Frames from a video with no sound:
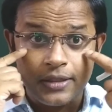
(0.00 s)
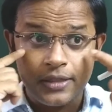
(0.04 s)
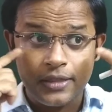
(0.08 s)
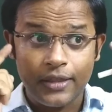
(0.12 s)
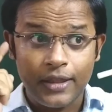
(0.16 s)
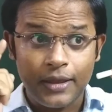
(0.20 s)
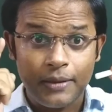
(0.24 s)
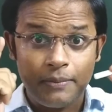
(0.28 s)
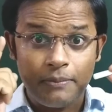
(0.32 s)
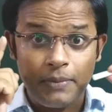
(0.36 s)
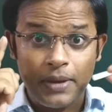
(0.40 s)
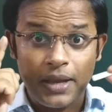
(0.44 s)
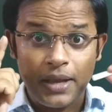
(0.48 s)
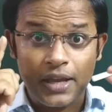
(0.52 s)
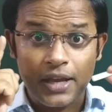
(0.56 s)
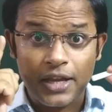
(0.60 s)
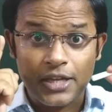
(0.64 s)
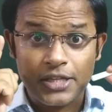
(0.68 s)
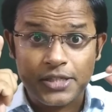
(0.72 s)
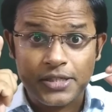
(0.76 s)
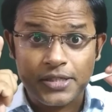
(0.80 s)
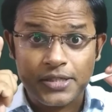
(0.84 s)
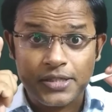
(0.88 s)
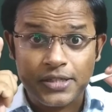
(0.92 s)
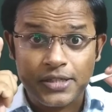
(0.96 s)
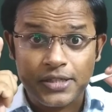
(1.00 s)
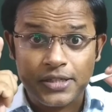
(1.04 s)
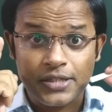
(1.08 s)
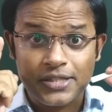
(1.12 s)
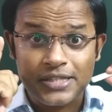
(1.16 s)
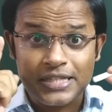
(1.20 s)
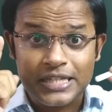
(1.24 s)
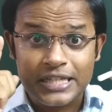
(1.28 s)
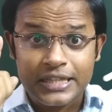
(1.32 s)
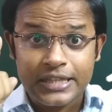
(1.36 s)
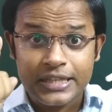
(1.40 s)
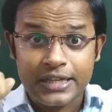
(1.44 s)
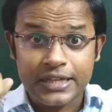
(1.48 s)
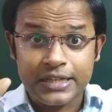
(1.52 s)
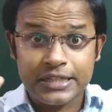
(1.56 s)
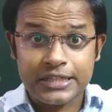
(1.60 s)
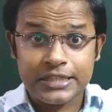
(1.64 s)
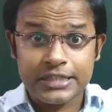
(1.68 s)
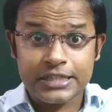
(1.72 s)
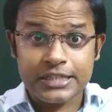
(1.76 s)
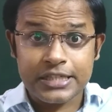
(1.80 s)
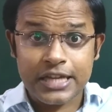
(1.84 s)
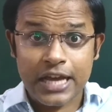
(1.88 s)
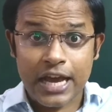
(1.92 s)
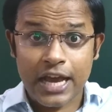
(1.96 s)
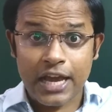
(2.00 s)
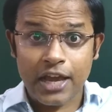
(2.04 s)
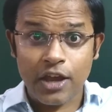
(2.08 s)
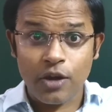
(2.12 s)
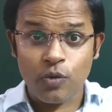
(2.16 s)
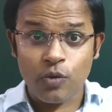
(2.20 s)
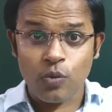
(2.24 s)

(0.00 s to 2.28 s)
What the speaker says: They make us see the entire